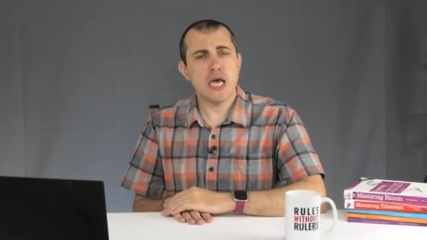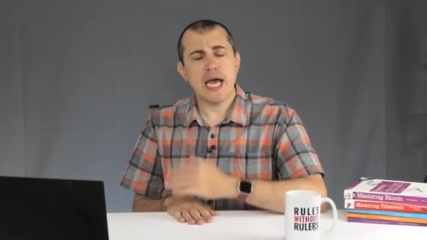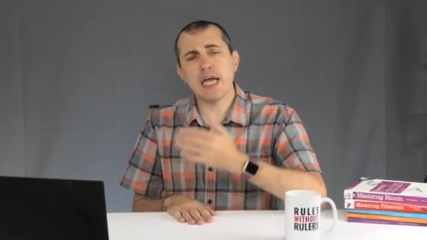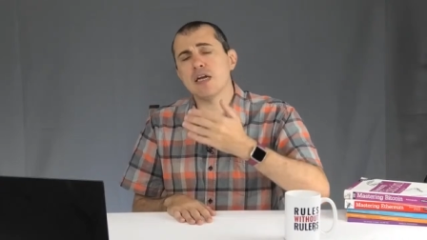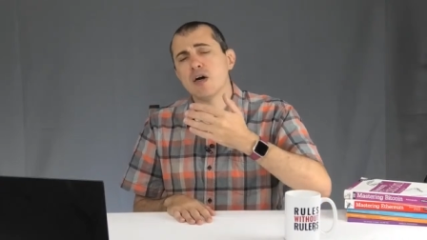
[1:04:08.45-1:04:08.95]

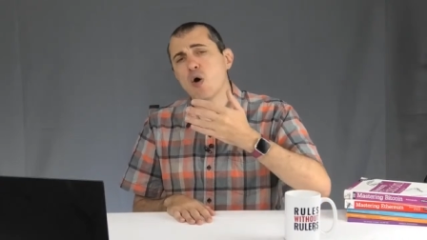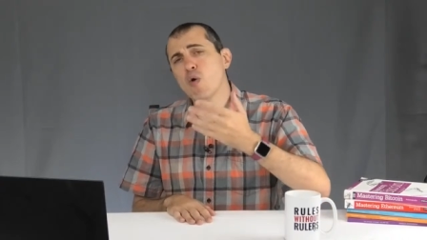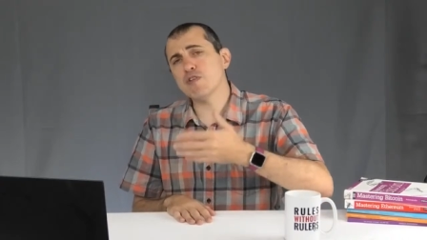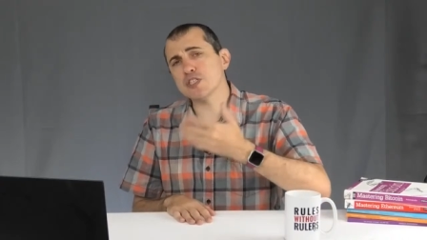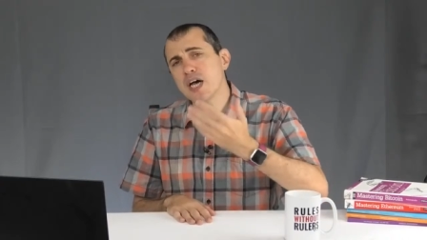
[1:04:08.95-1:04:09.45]
And
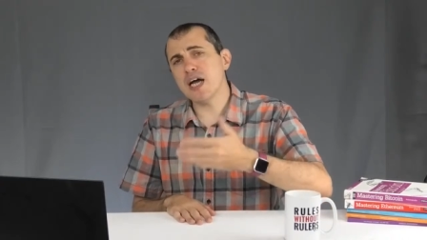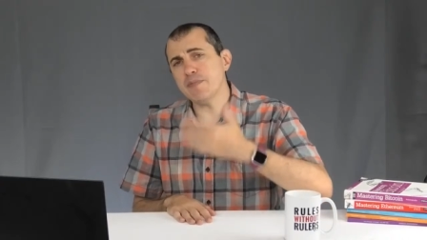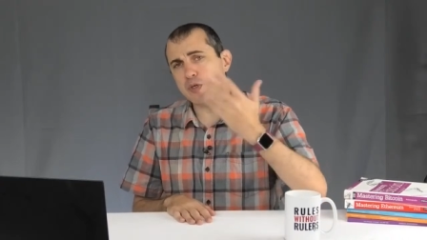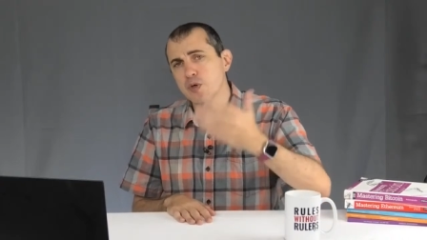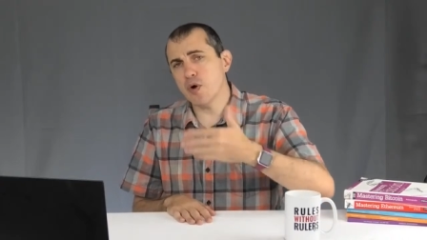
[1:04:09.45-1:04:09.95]
over time,
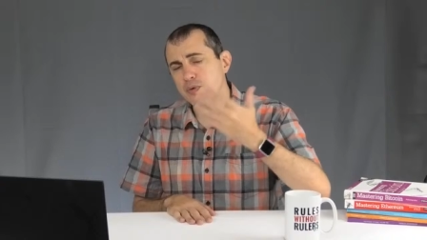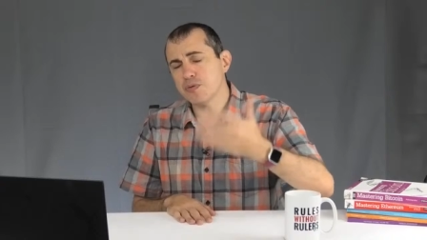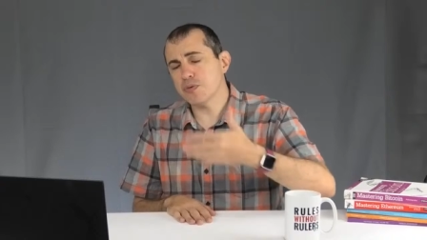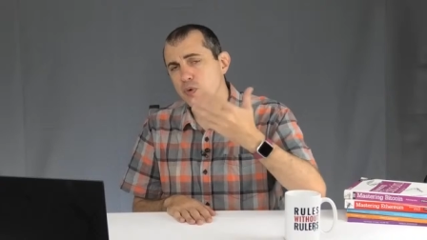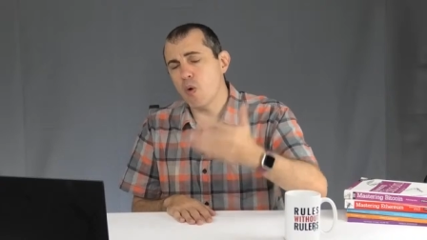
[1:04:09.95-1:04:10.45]
you go
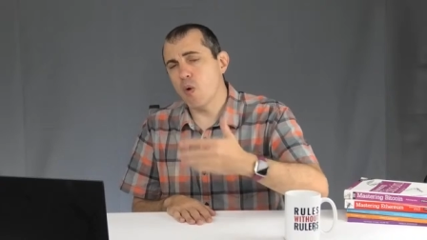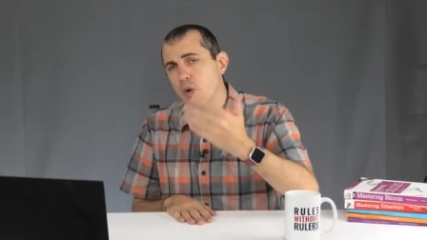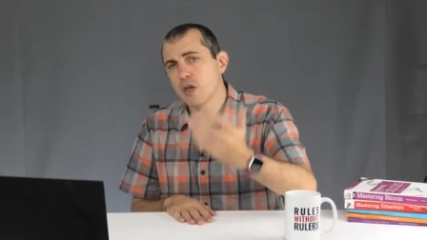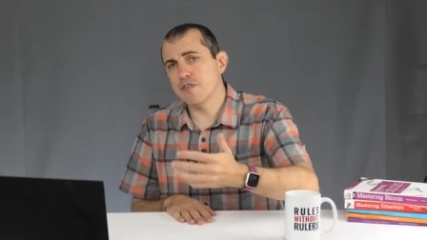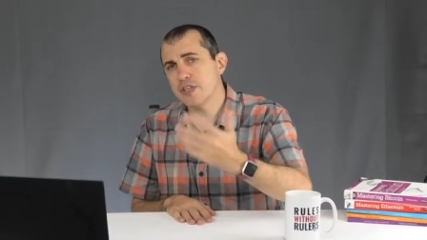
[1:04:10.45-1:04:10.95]
through
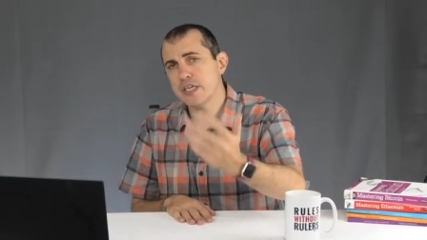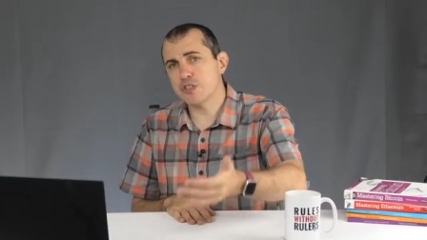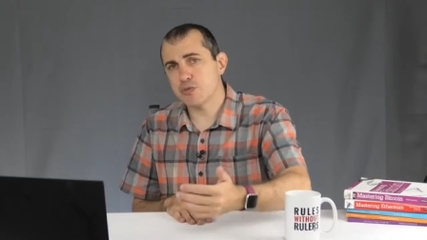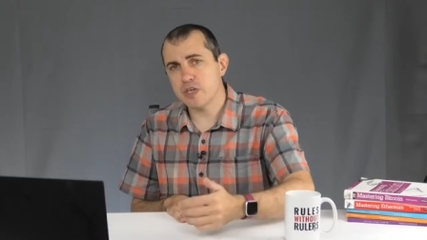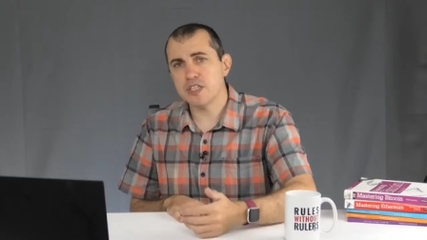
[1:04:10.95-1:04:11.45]
all of these
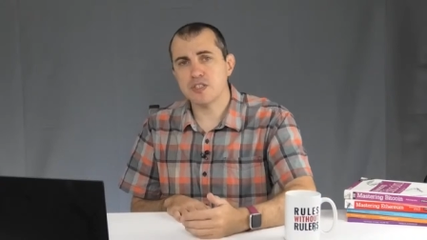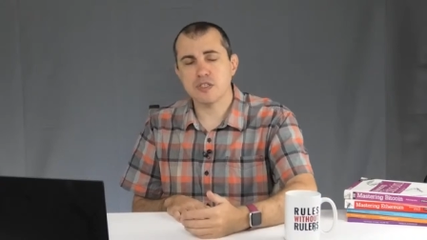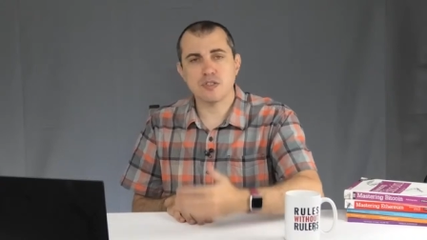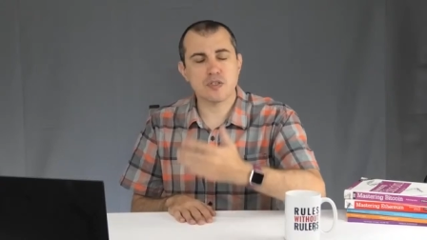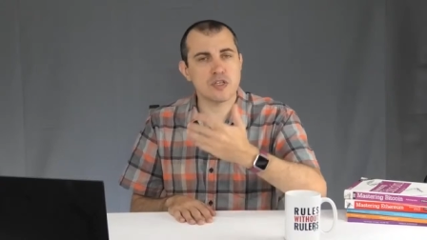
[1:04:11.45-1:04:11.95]

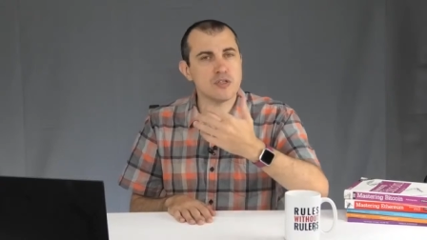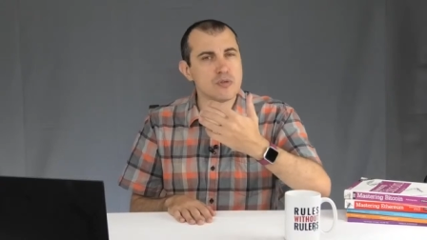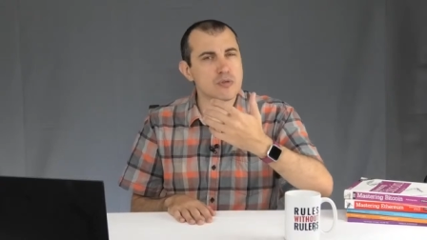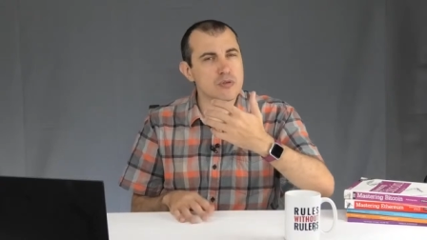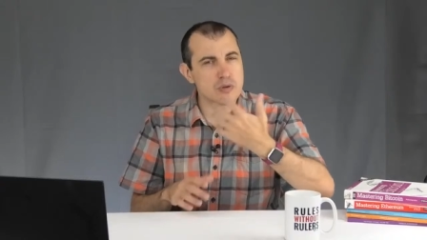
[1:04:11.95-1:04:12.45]
reasons and
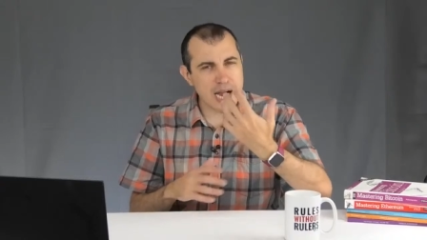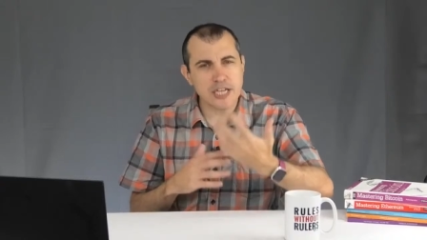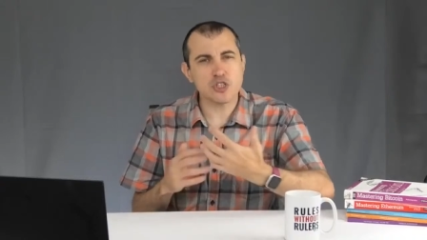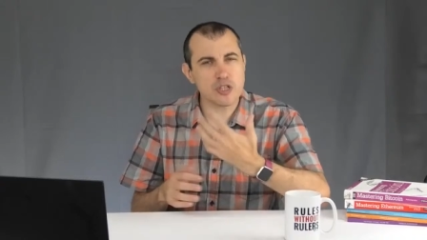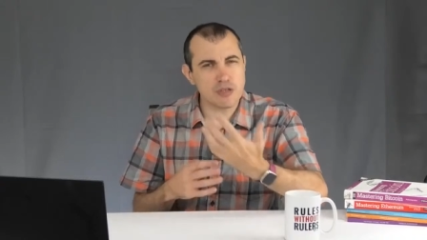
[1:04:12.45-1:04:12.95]
you
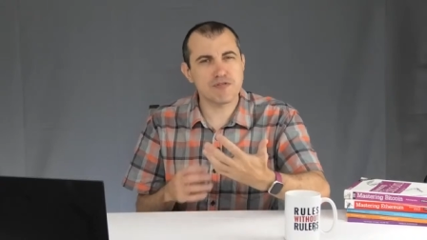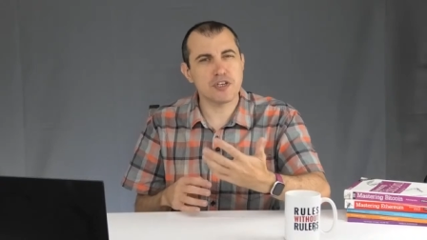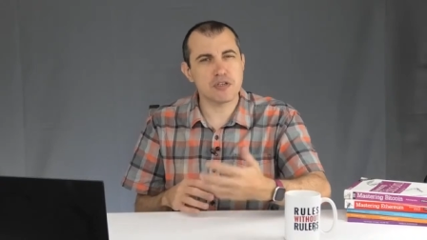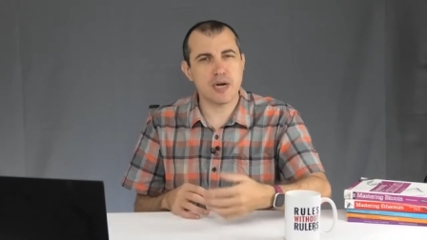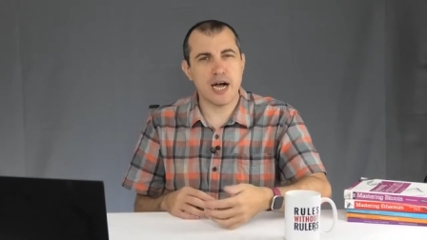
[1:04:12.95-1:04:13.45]
gradually
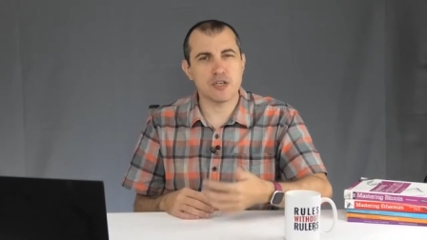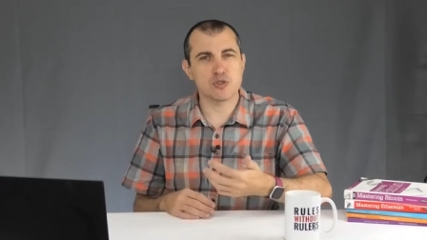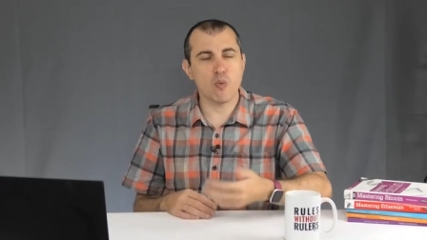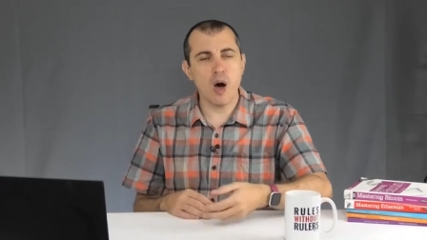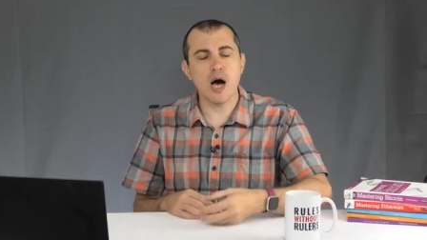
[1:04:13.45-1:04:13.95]
figure out
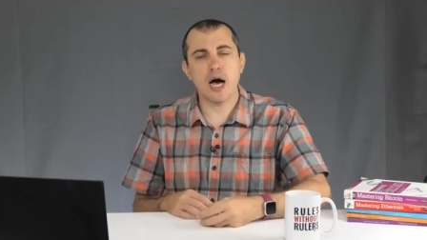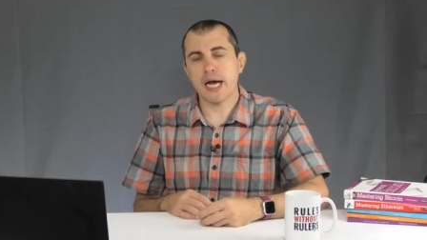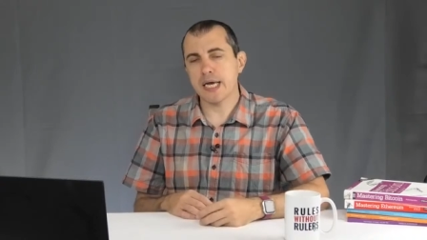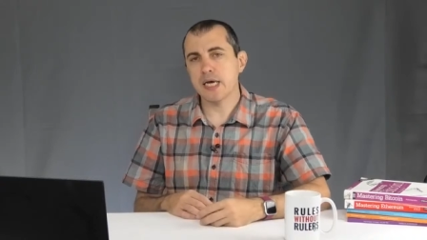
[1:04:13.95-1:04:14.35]
why